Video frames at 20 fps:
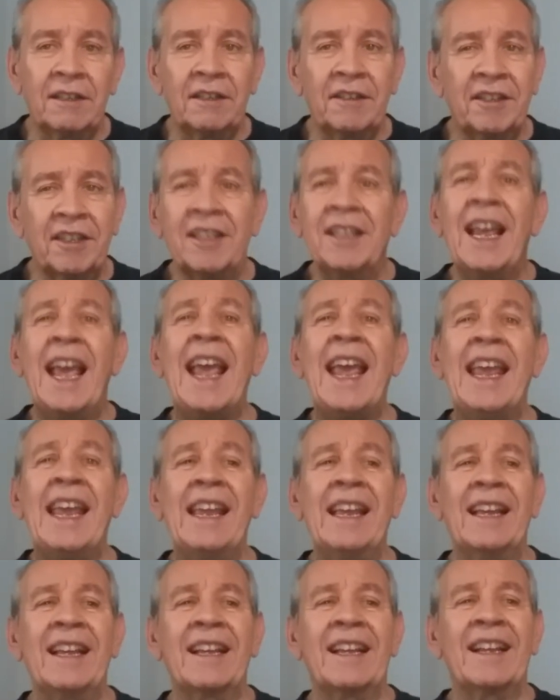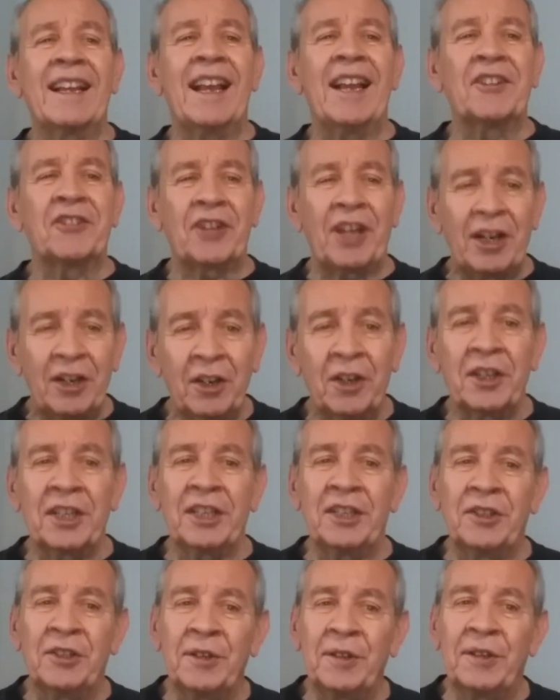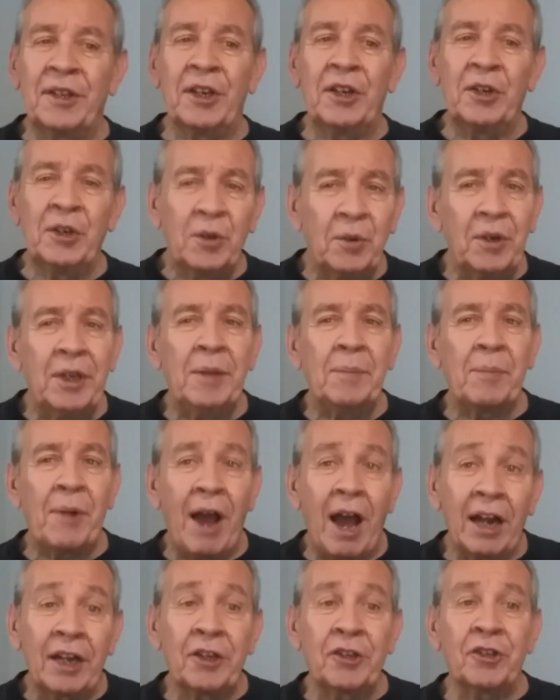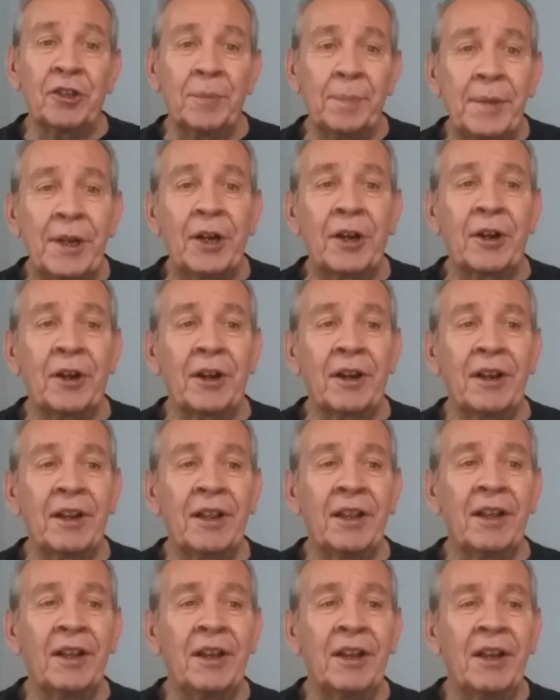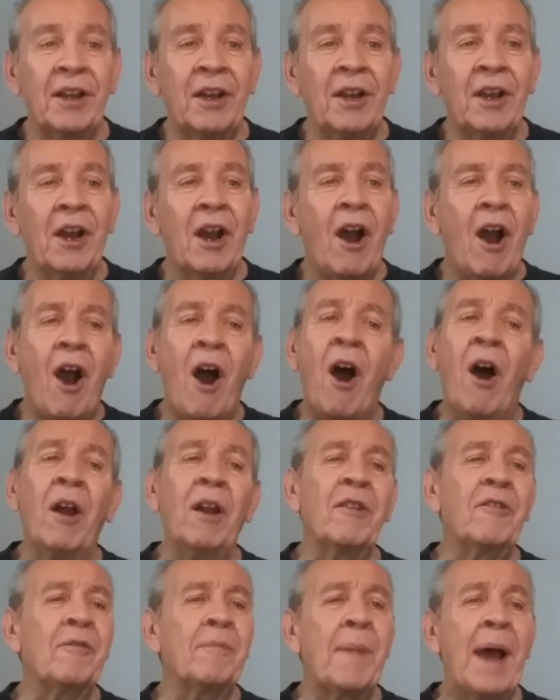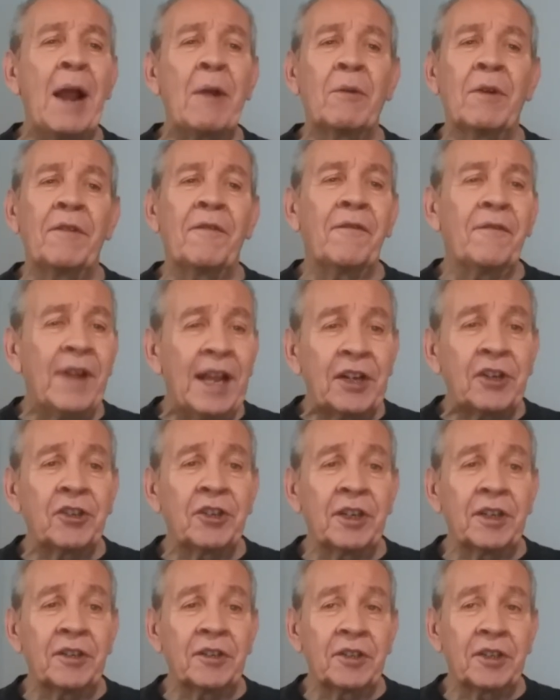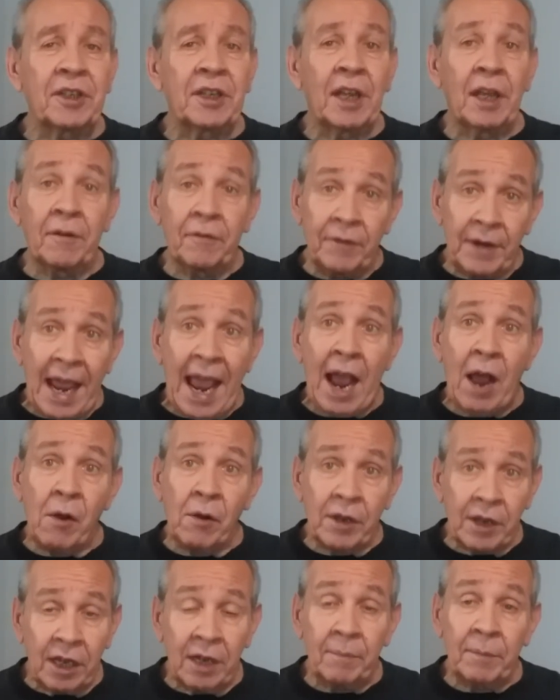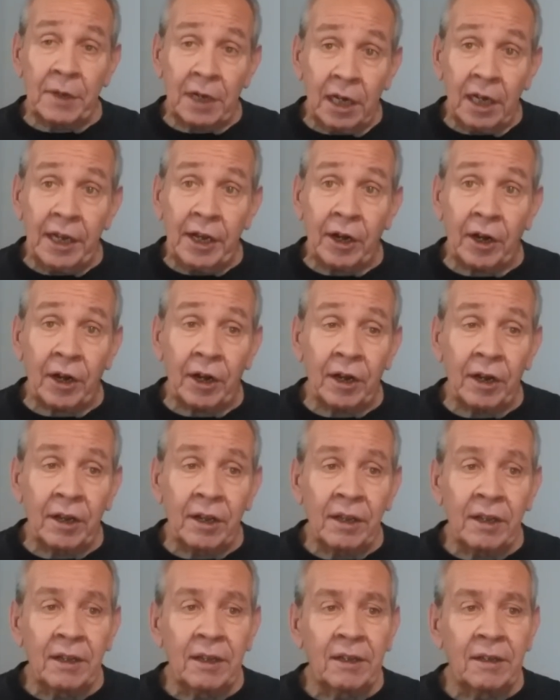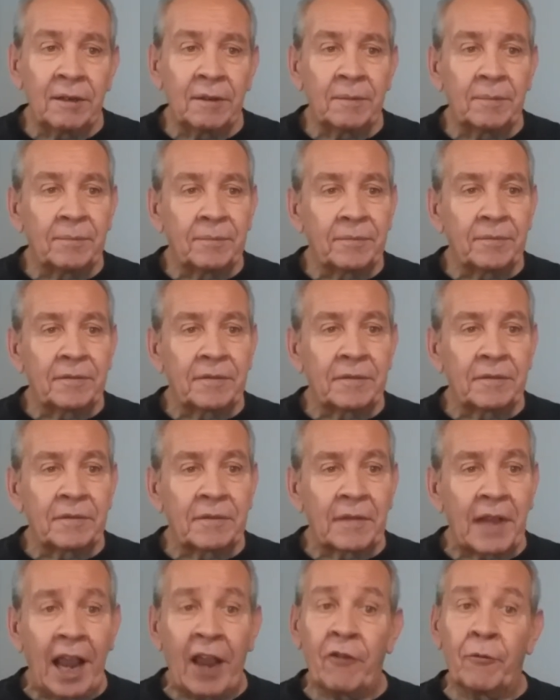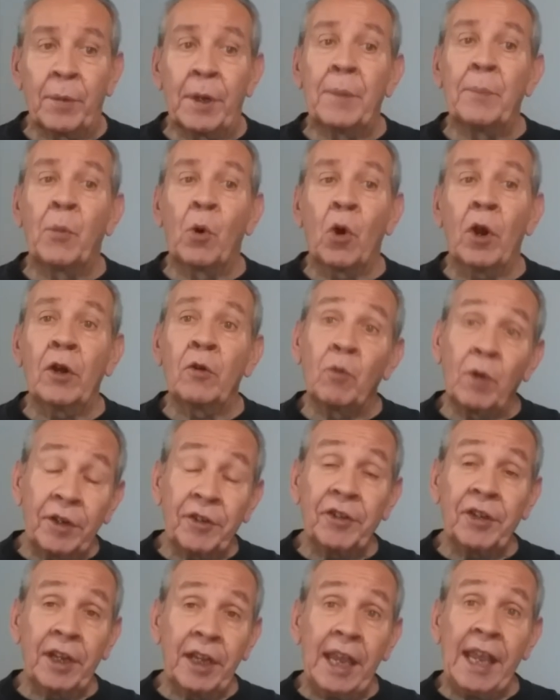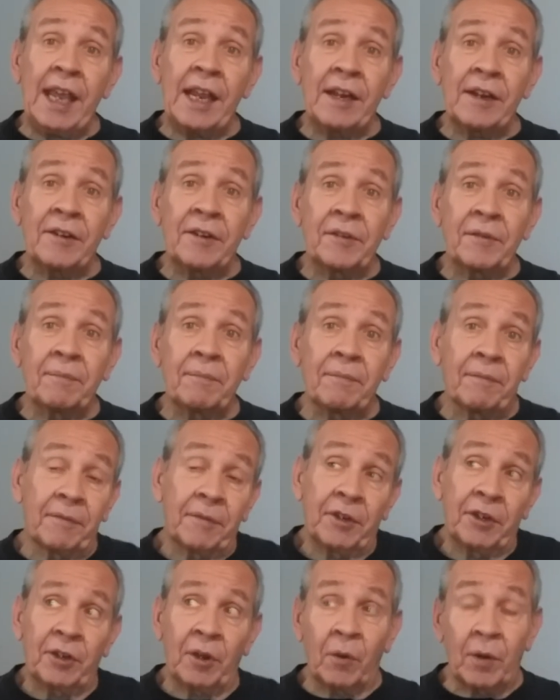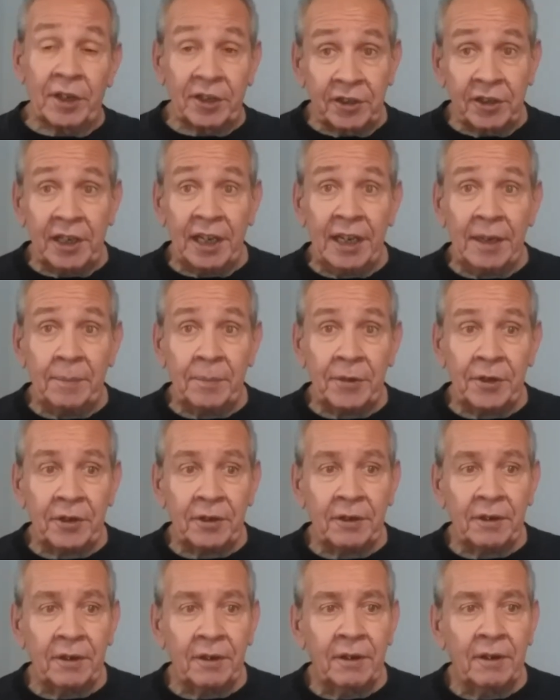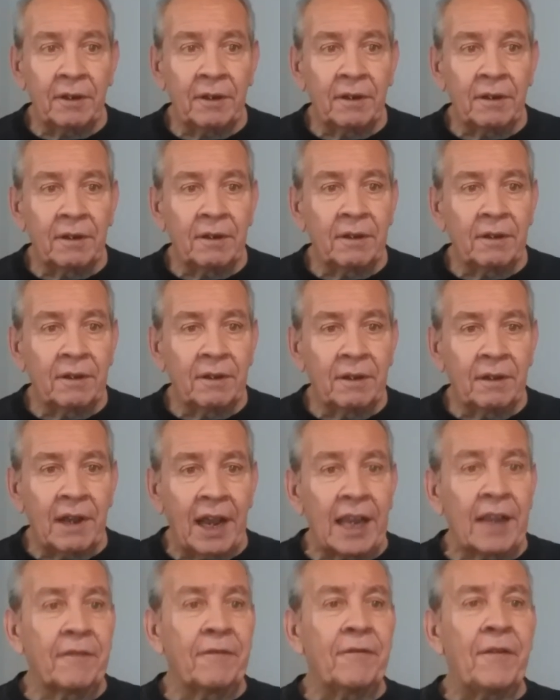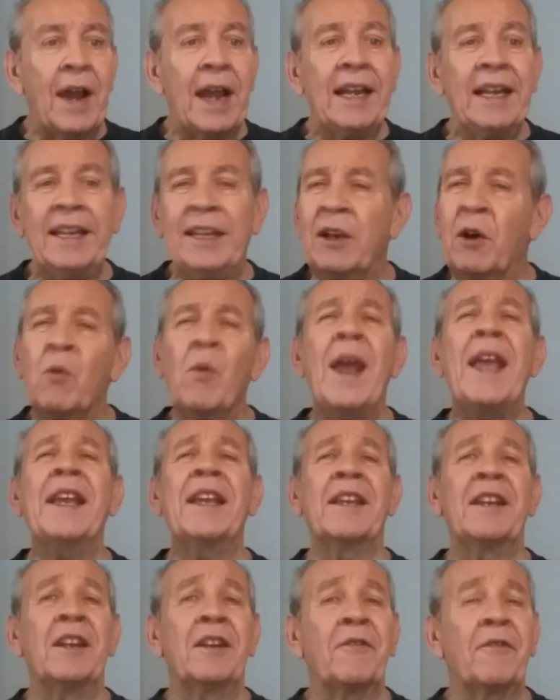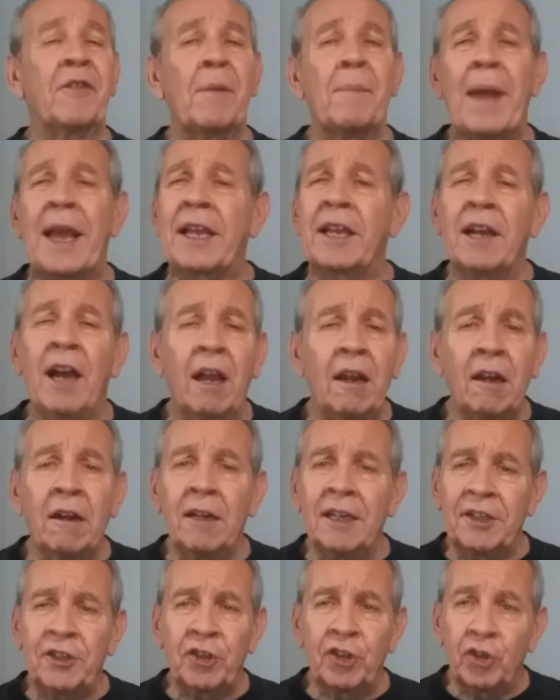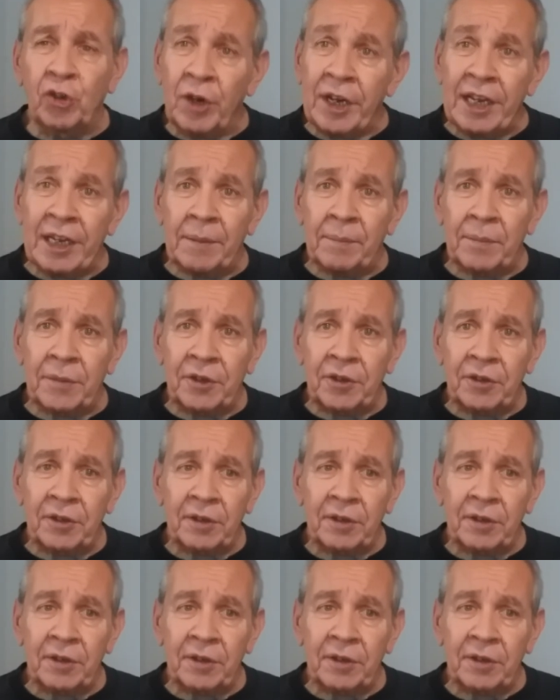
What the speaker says: Today, as I look into the newly polished mirror, all of my reflections have now come clear. I have been born once again, so it seems. I have finally awakened from my colorless dreams.